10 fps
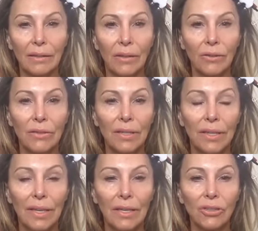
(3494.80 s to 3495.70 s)
those
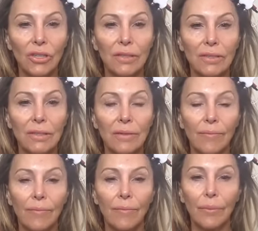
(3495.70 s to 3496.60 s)
adhesions
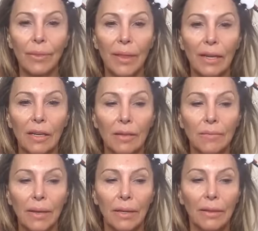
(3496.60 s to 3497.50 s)
that can
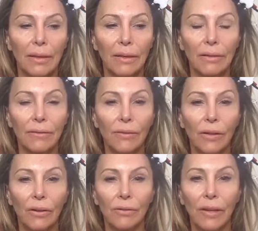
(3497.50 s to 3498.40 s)
impede the
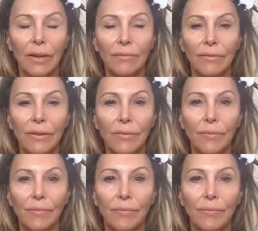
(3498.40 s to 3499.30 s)
flow of lymph.
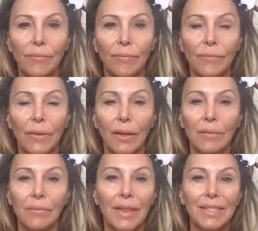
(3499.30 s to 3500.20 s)

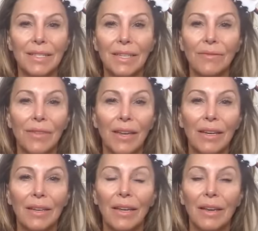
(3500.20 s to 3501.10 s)
But that's stuff
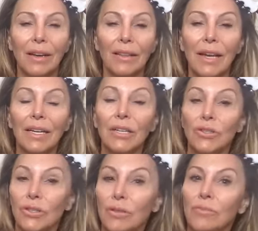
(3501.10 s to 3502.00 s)
that a lot of
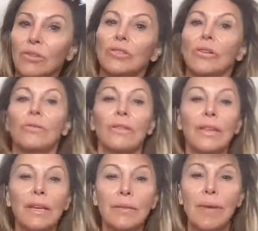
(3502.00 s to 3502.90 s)
consumers don't
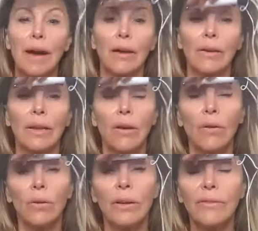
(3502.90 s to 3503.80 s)
think about
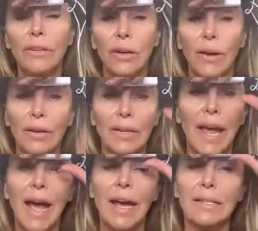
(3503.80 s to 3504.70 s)
or even know how to
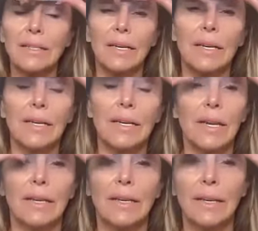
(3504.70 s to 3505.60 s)
ask.
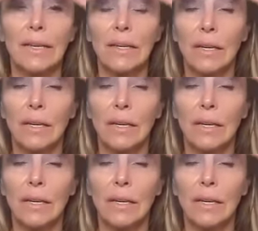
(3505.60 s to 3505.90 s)
And,